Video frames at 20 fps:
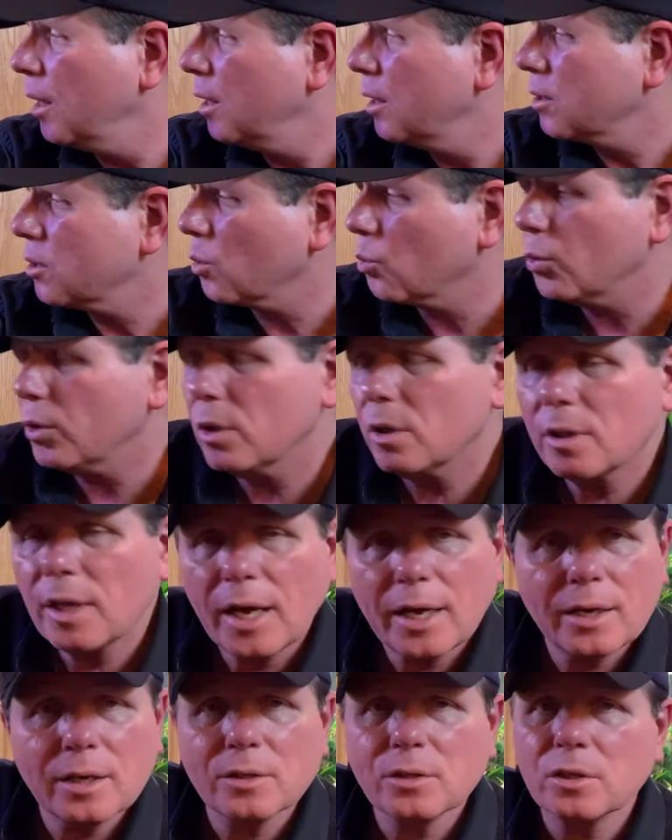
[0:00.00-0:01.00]
So really,
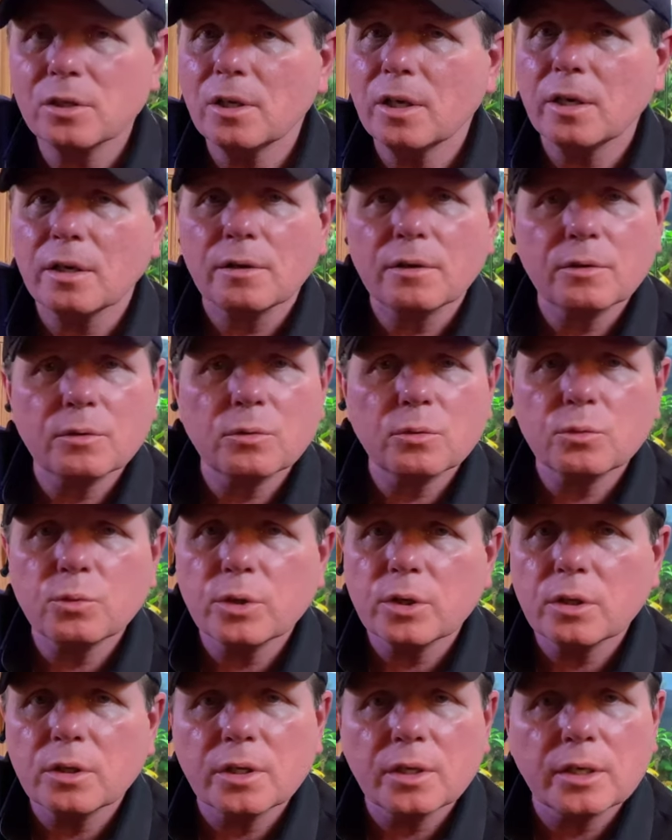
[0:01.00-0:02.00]
that is it,
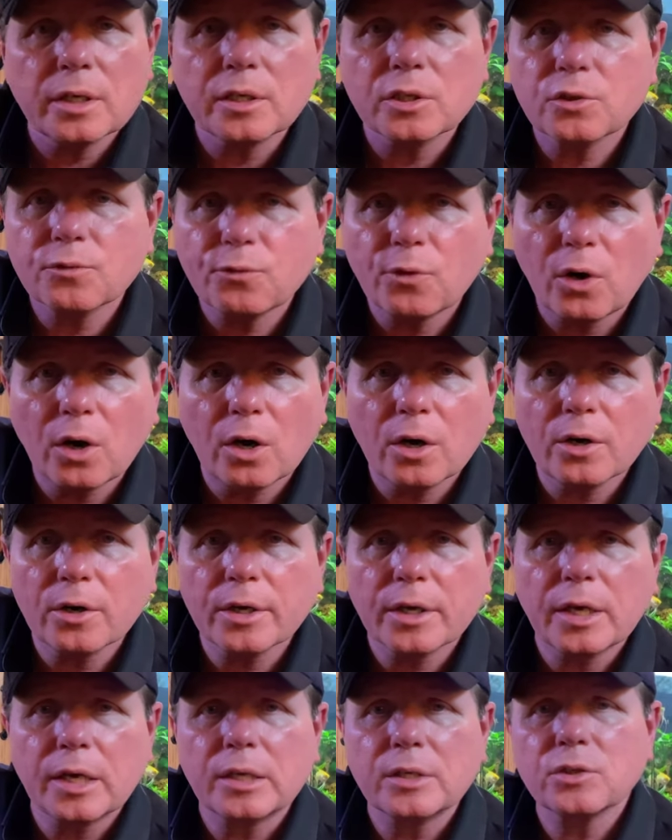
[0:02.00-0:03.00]
really, as far
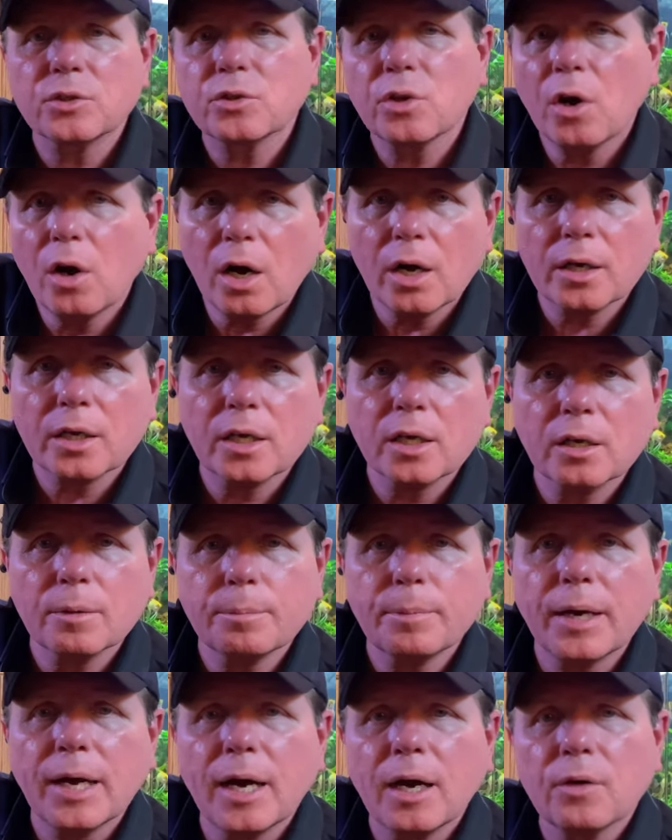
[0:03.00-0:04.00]
as talking
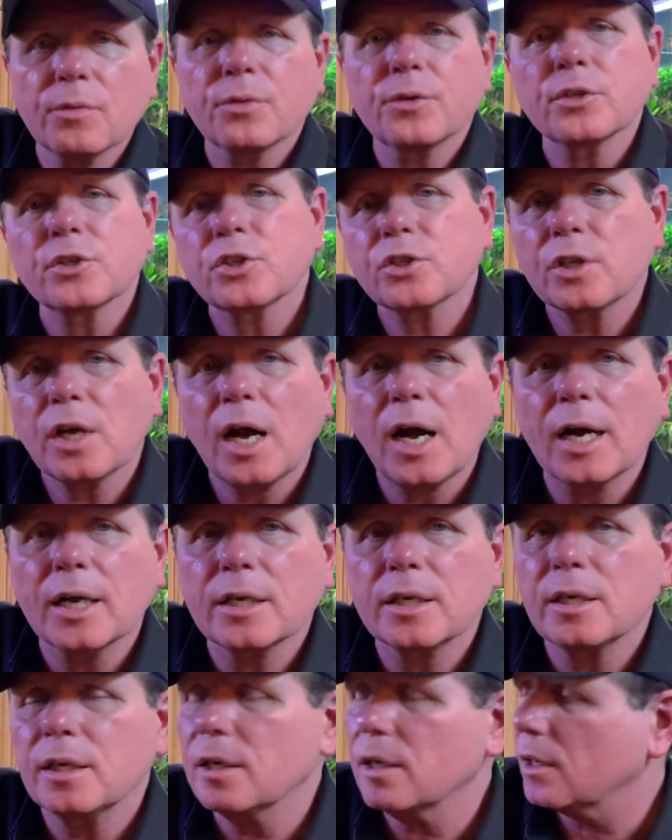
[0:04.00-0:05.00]
about the
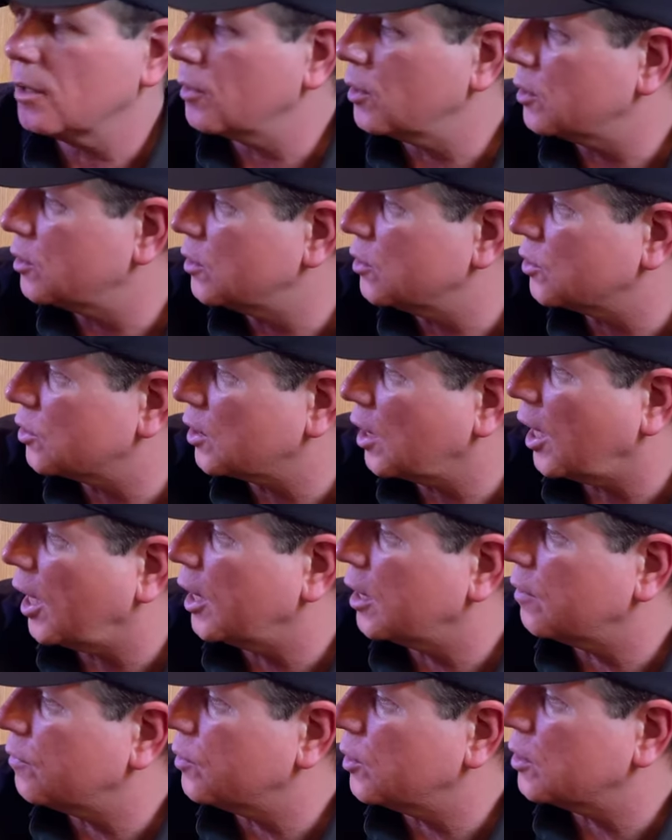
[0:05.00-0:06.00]
stocking and the
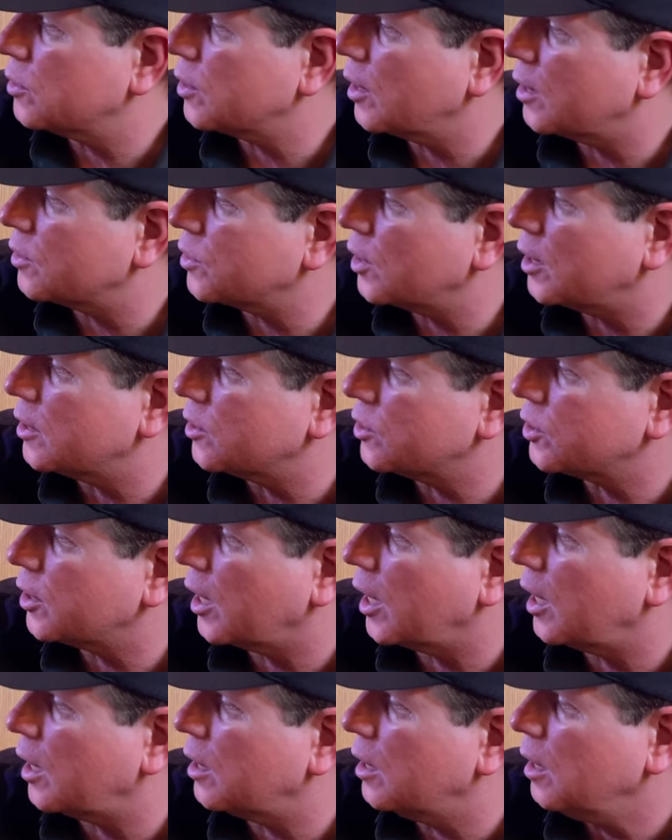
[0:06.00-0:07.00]
design of this. As I
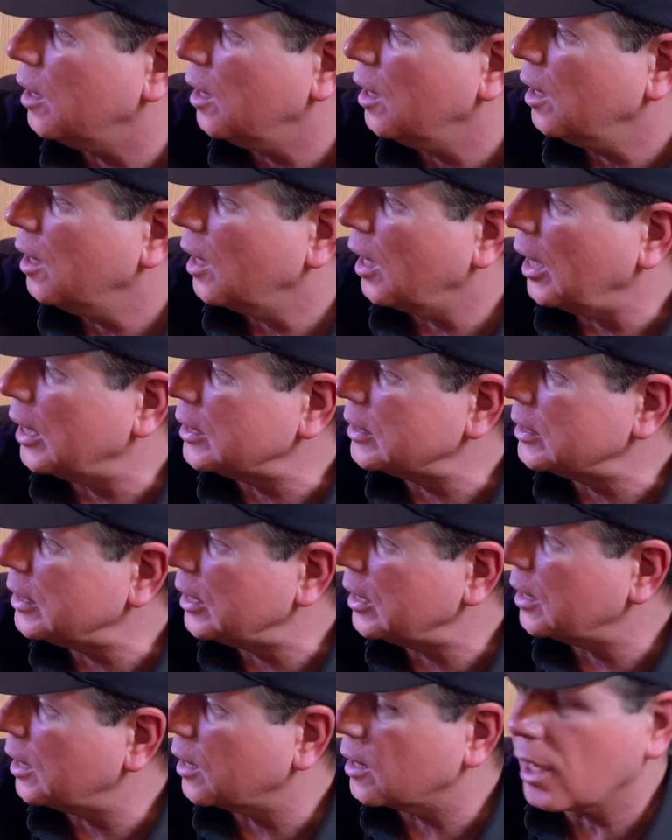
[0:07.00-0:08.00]
said, I
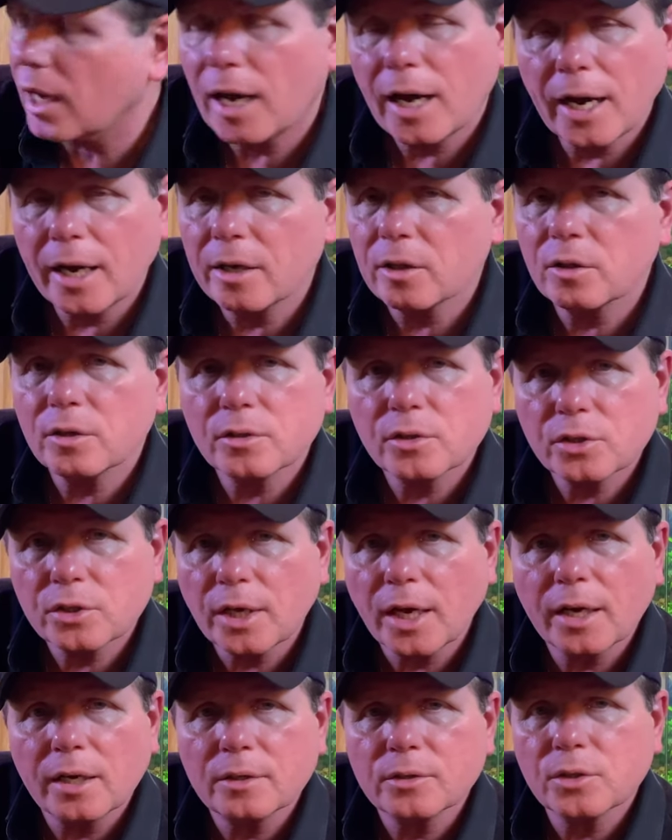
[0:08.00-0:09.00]
did an
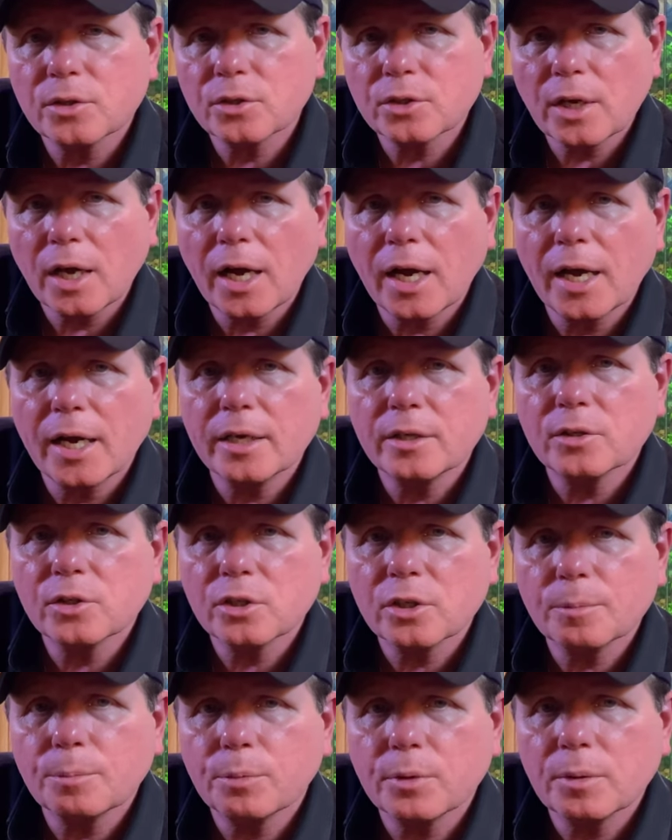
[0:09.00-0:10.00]
island-style design
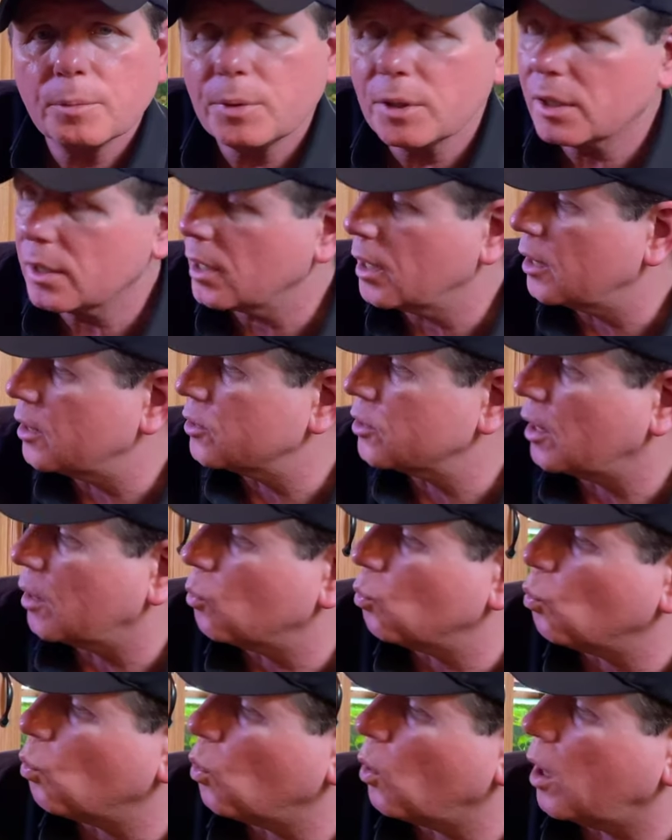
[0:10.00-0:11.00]
simply because I
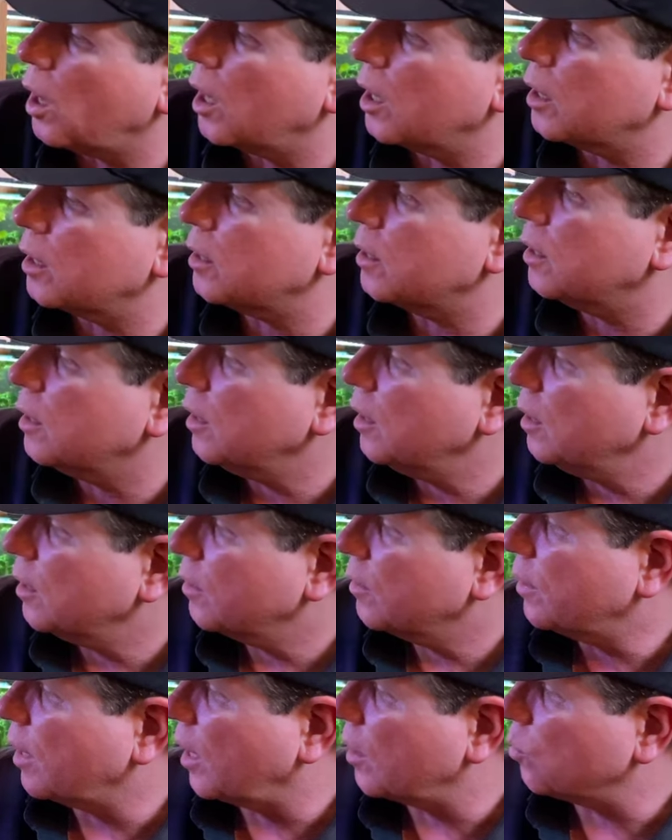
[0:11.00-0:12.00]
wanted
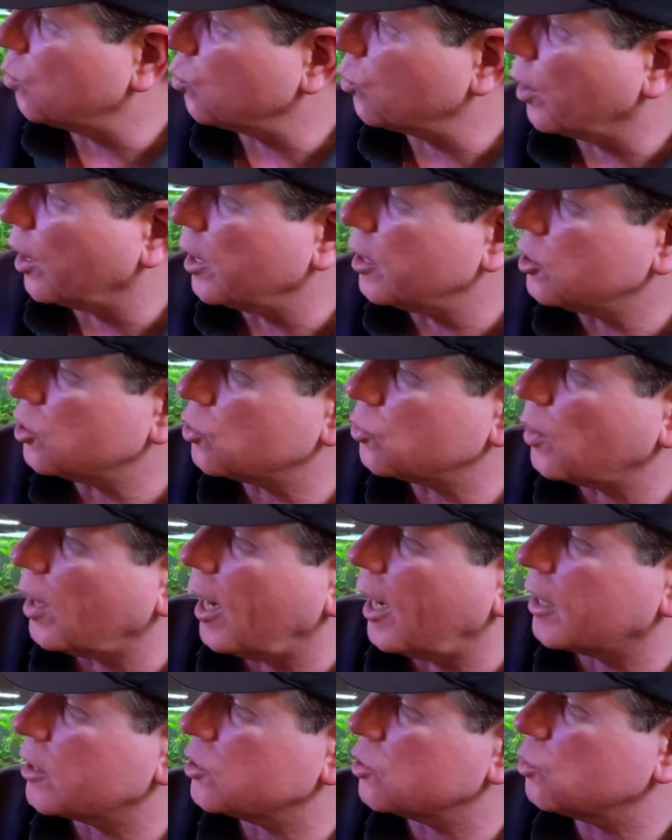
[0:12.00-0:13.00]
that
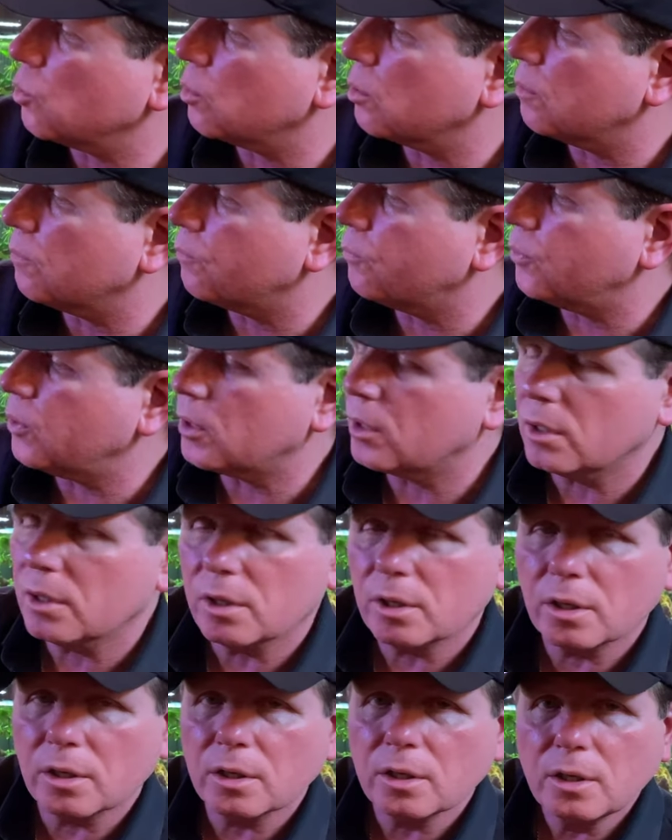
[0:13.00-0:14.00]
racetrack sort of
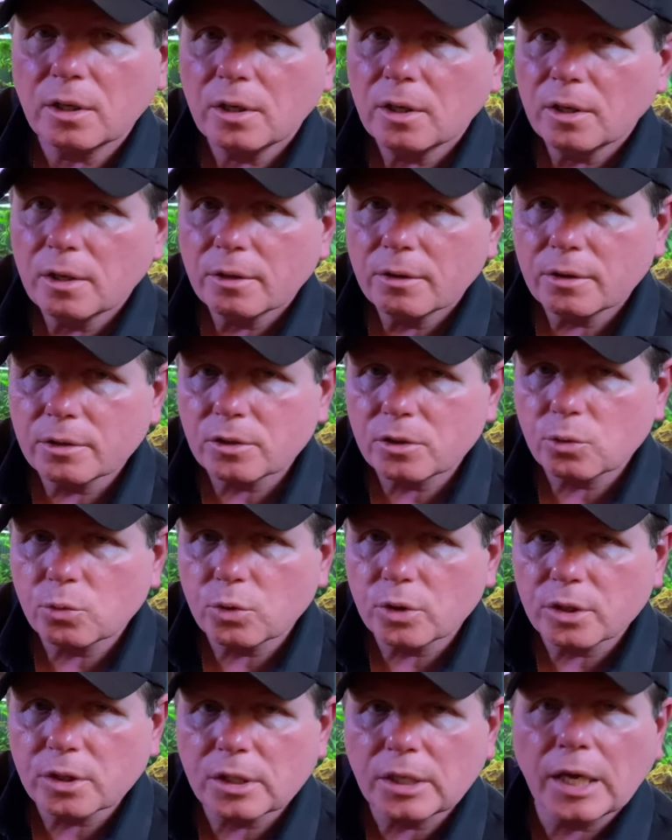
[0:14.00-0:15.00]
feeling that you
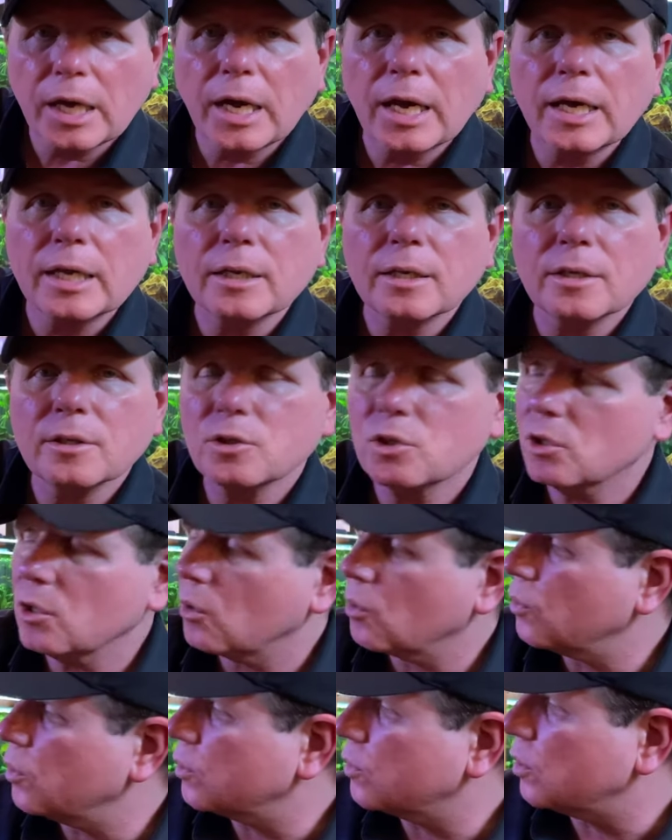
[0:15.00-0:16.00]
would get,
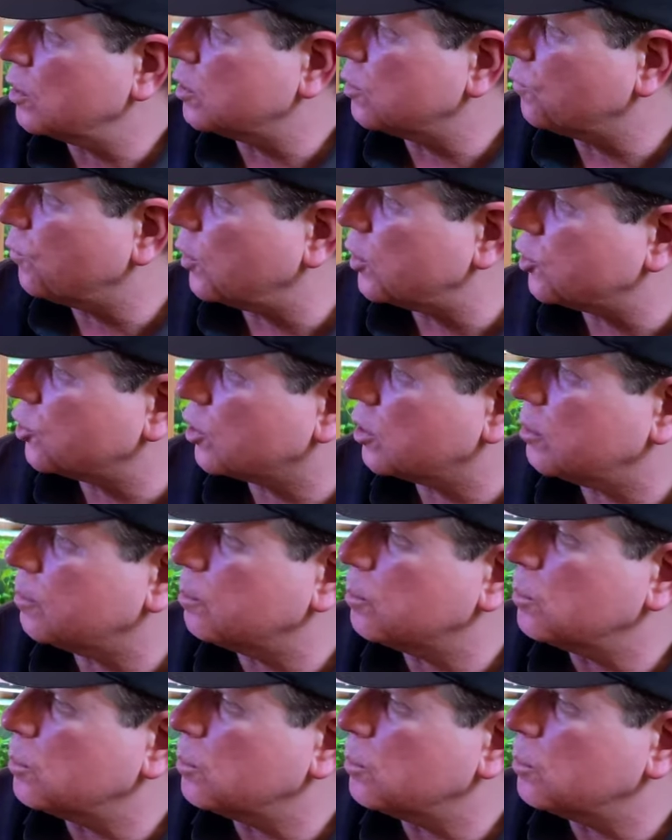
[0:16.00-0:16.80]
so that these fish can